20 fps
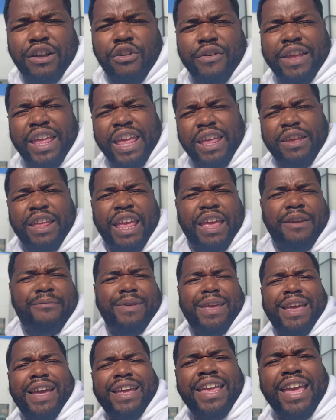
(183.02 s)
gonna keep giving
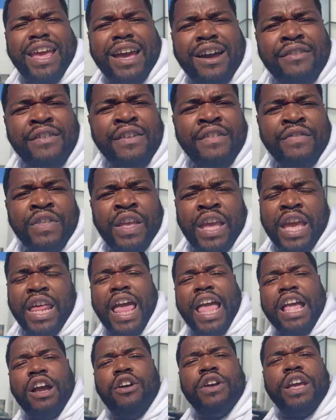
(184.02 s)
me a gift and
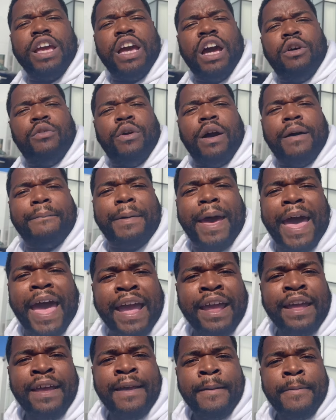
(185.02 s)
I ain't gonna get her one
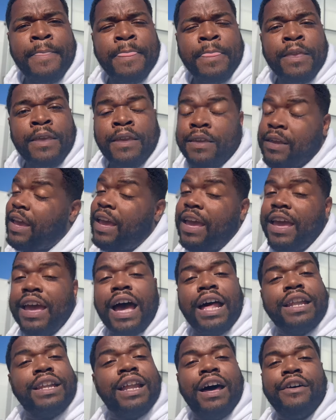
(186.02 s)
back. Yeah,
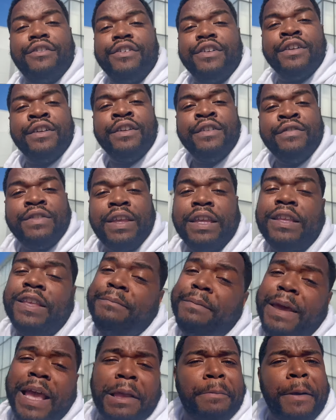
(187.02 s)
I love it. This is the
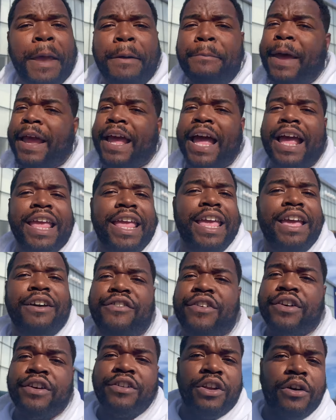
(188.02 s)
best payback I can give
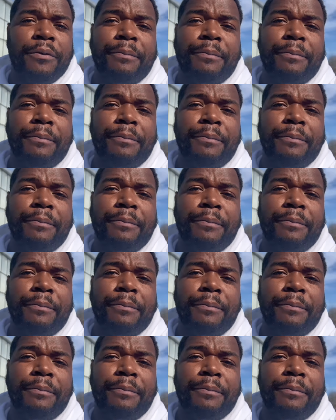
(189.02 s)
her, no